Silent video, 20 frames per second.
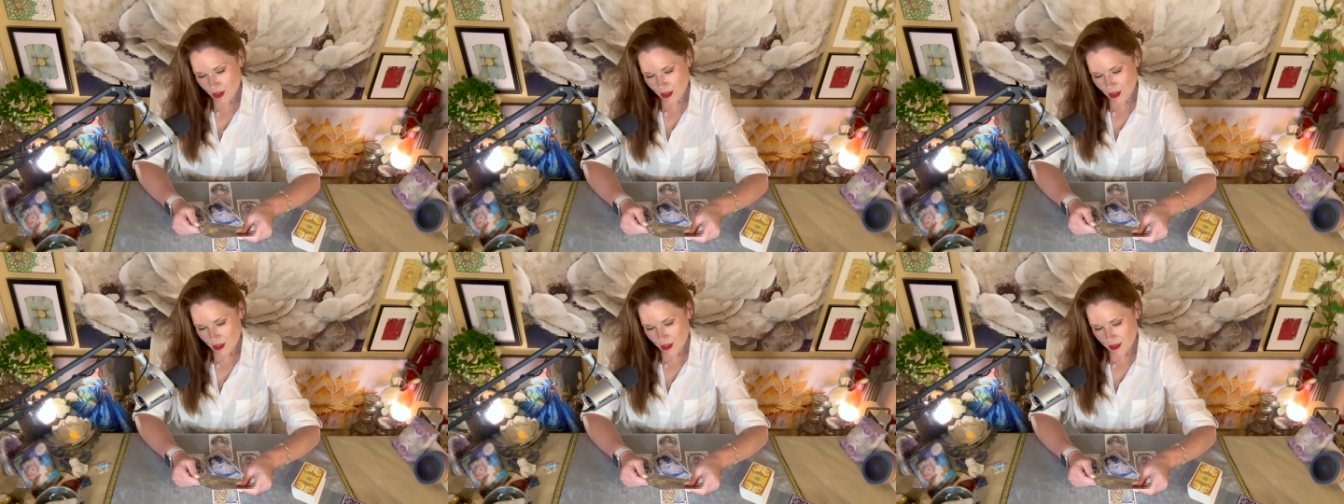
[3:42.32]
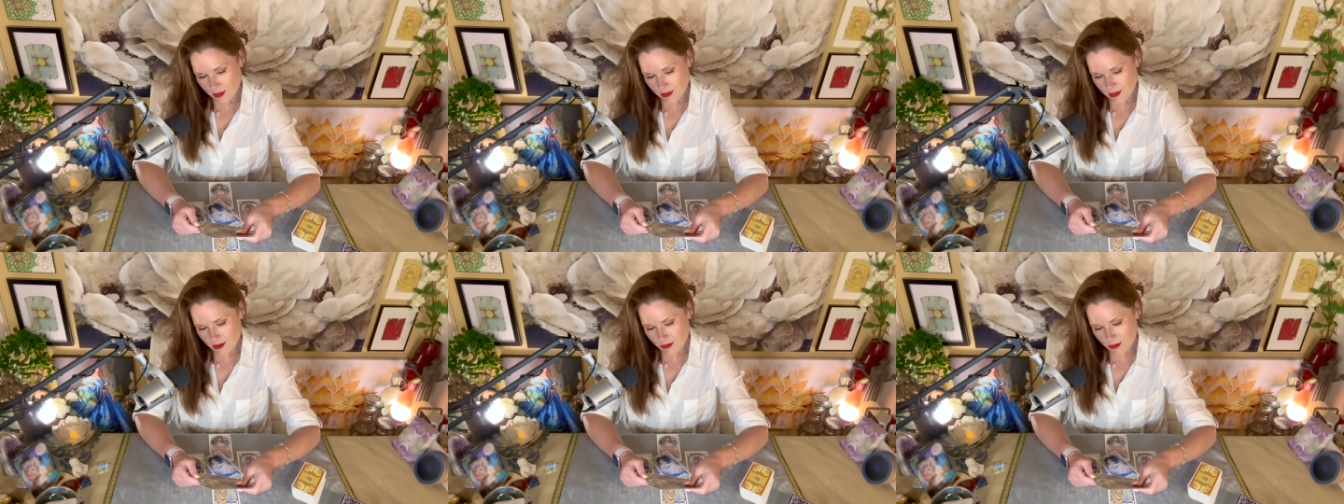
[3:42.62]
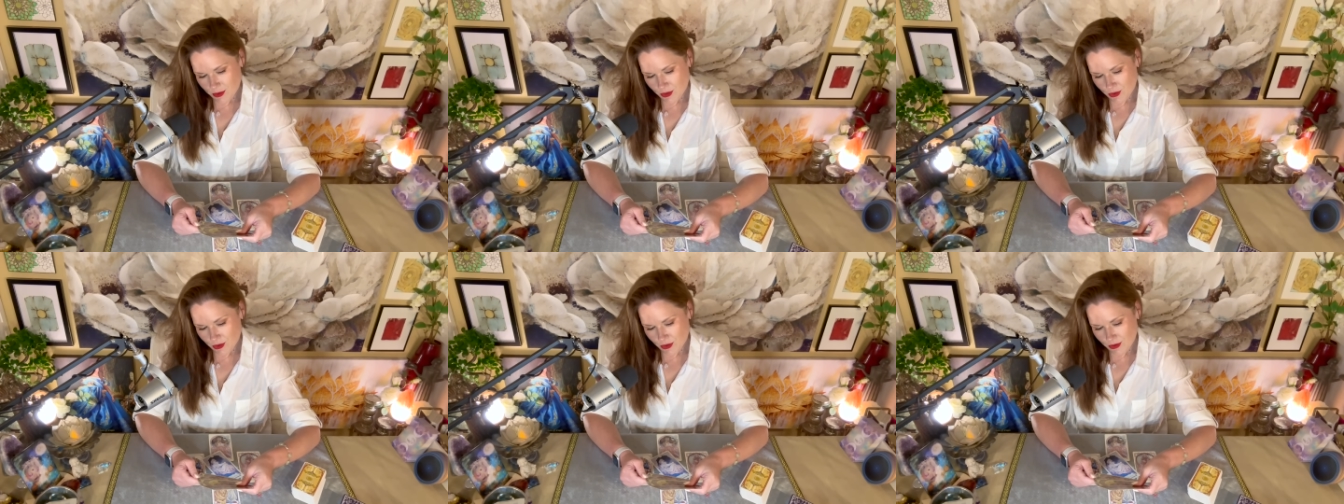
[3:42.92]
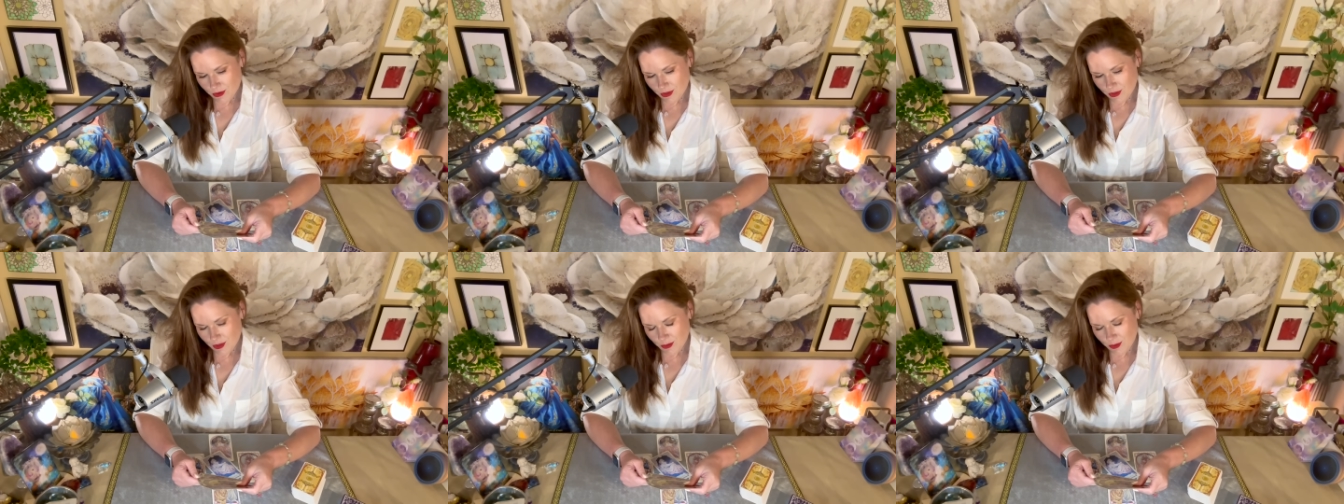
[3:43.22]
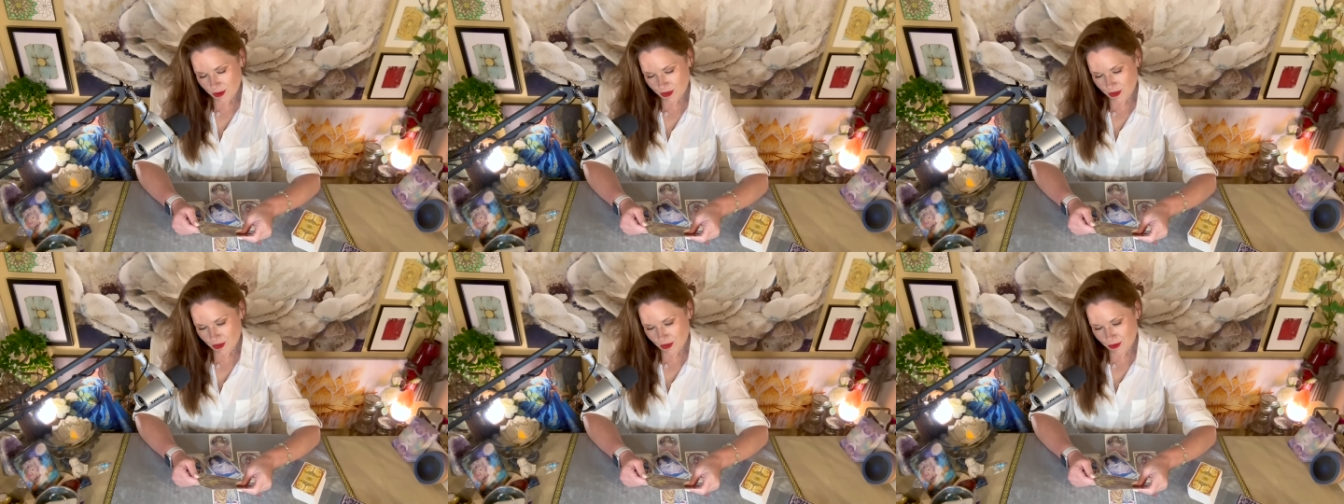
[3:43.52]
It's an emotional
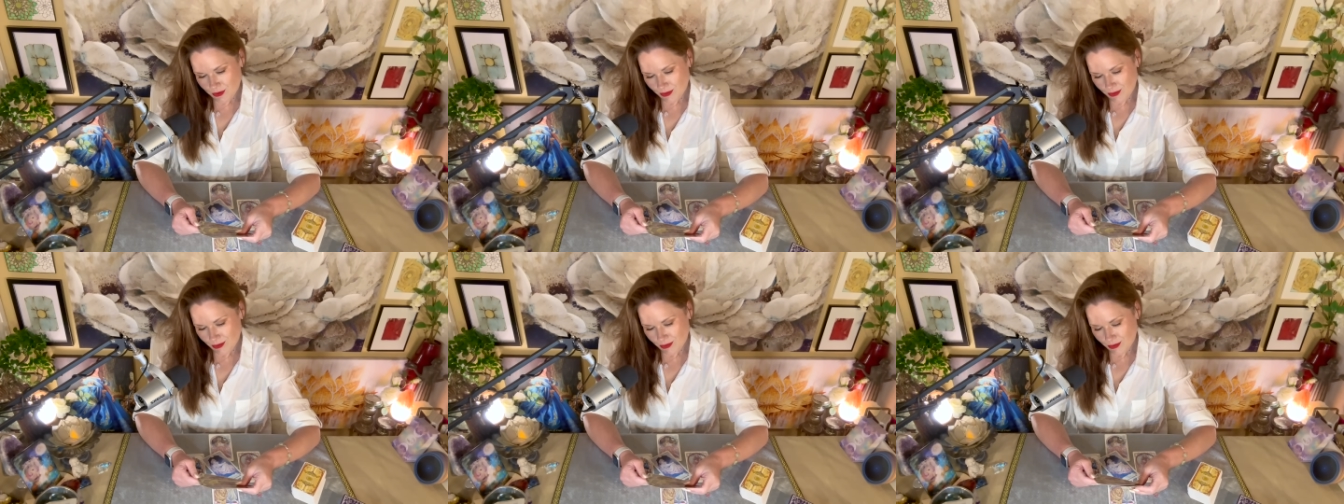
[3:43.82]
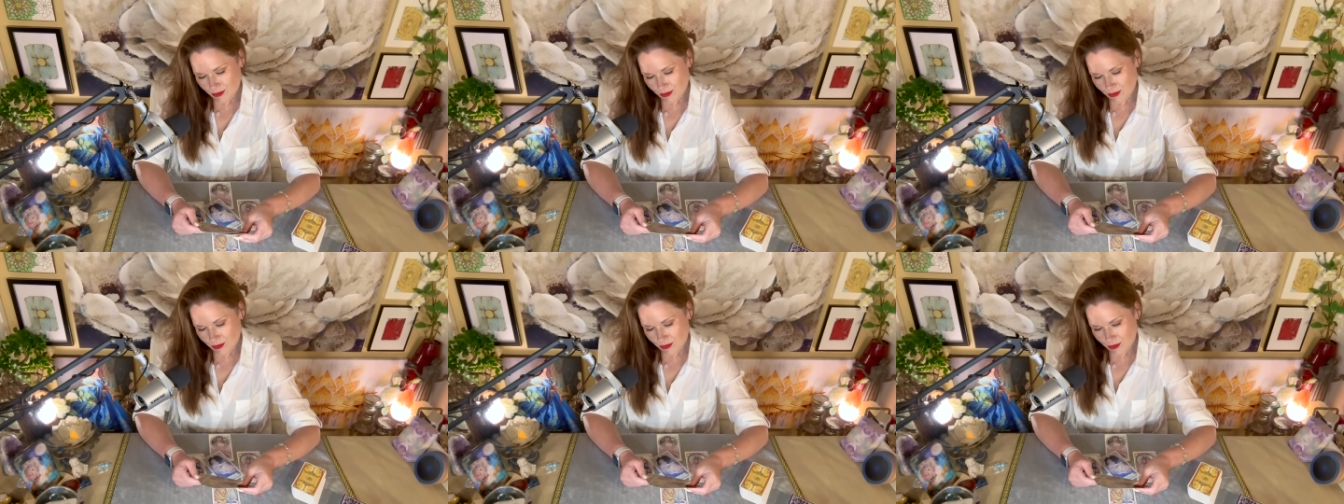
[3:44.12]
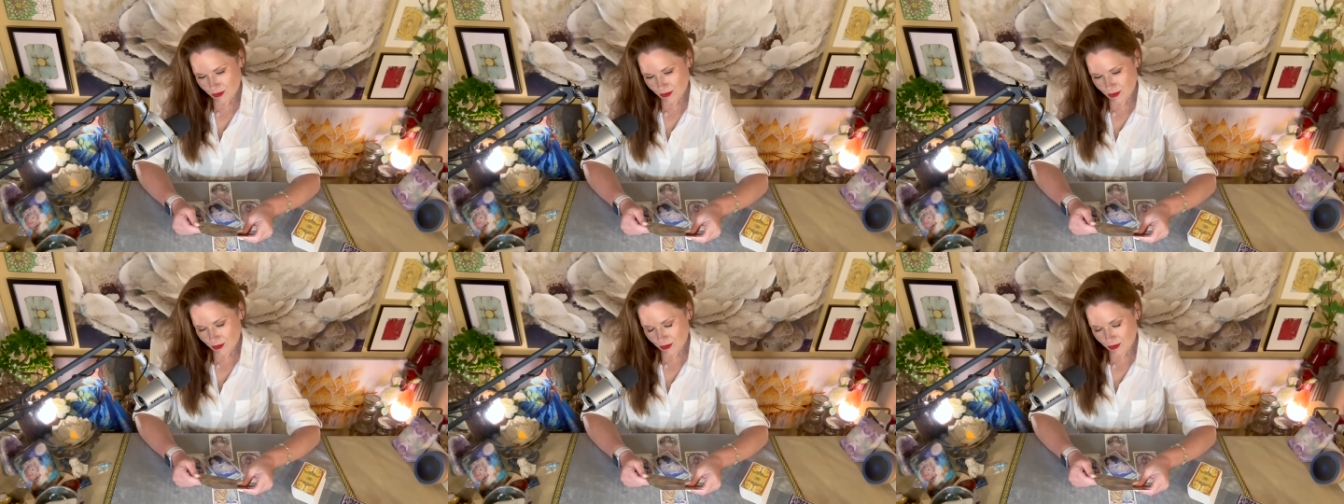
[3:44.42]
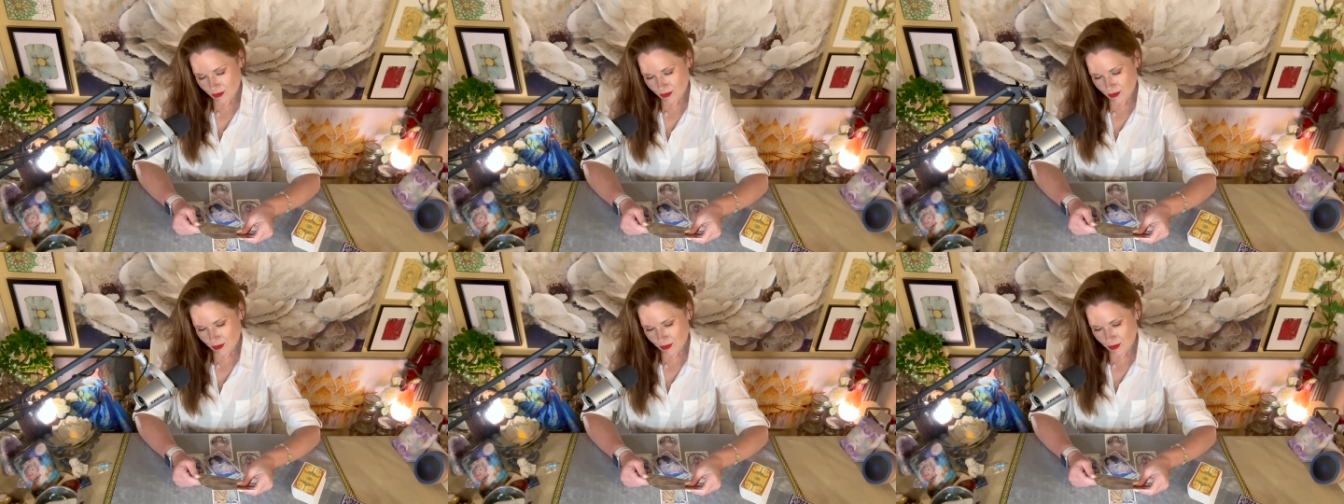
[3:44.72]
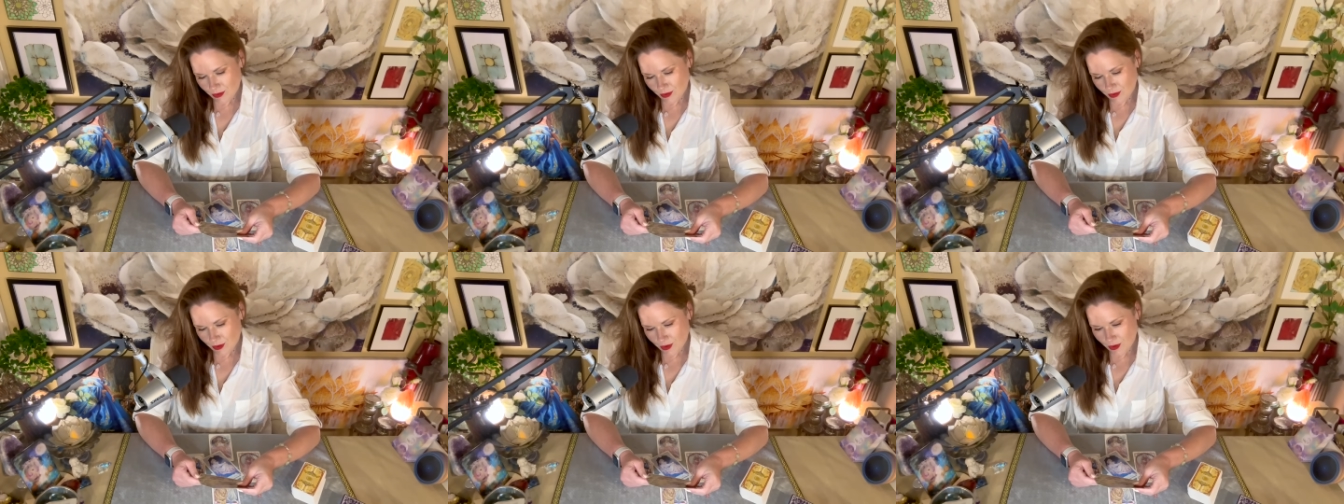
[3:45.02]
suspension
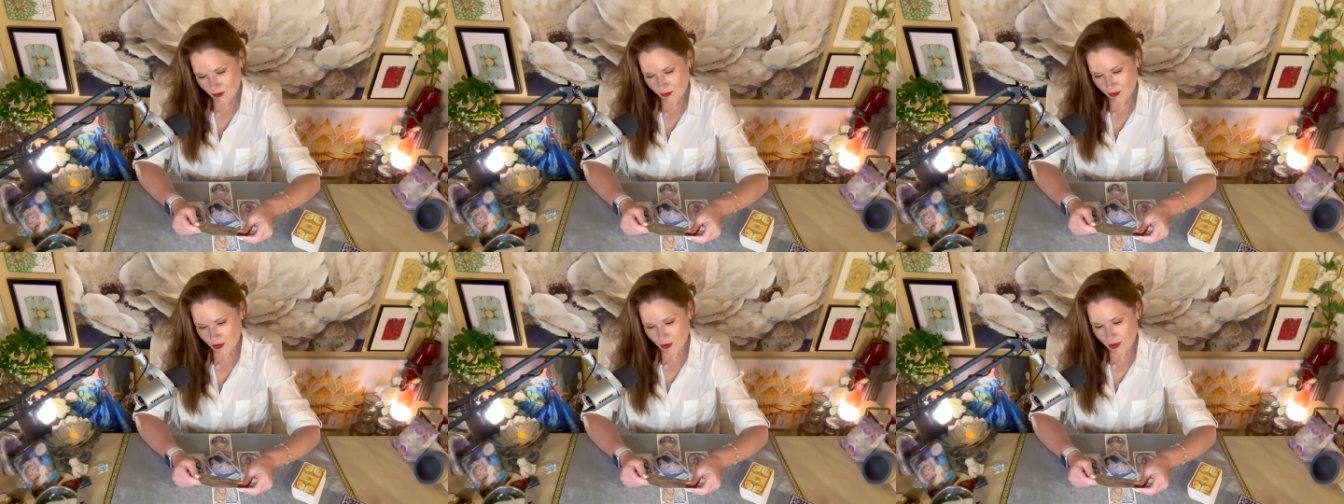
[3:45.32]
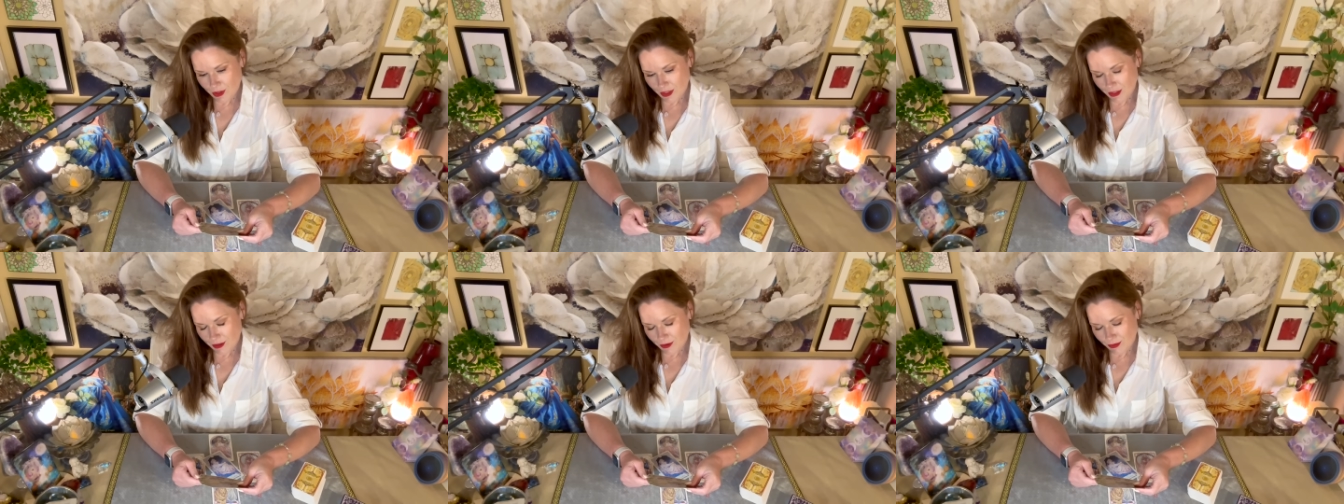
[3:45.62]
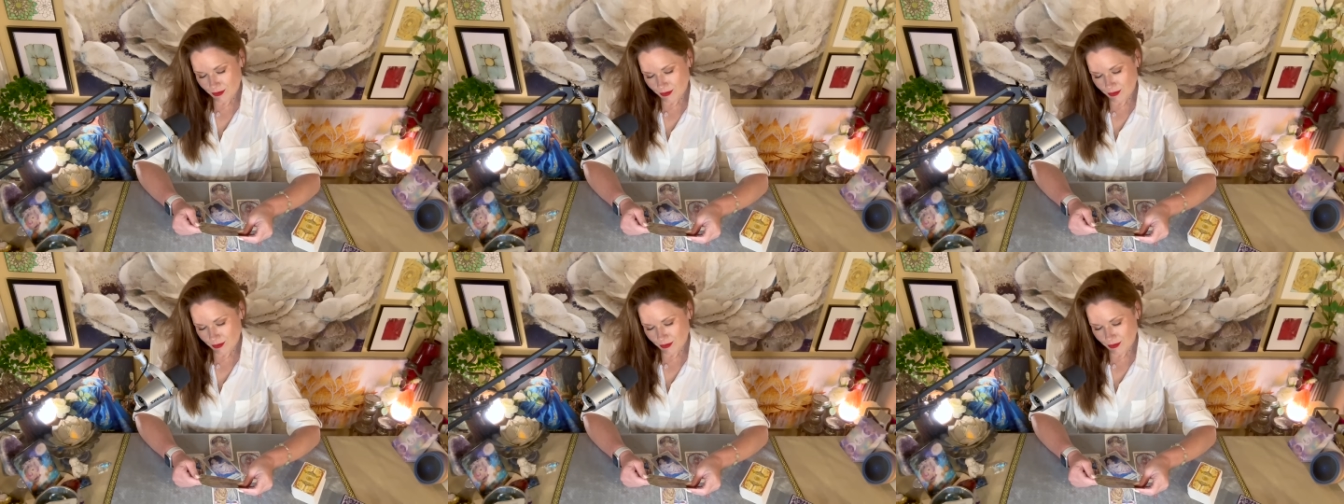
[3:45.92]
of could I?